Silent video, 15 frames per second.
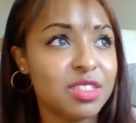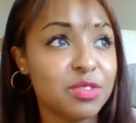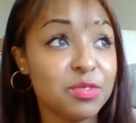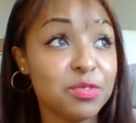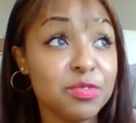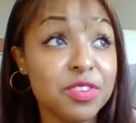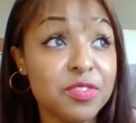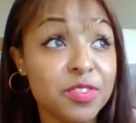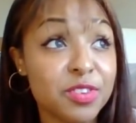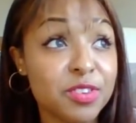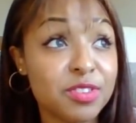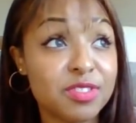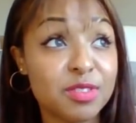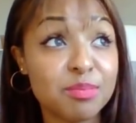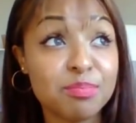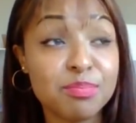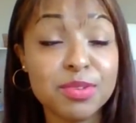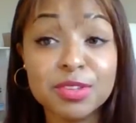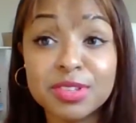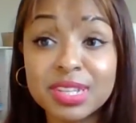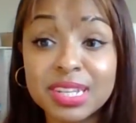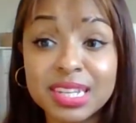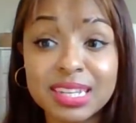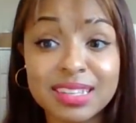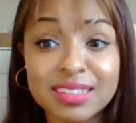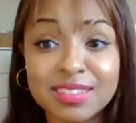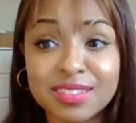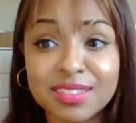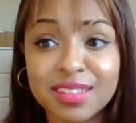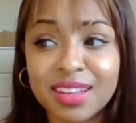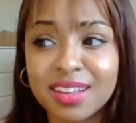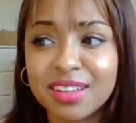The rivers, the buildings.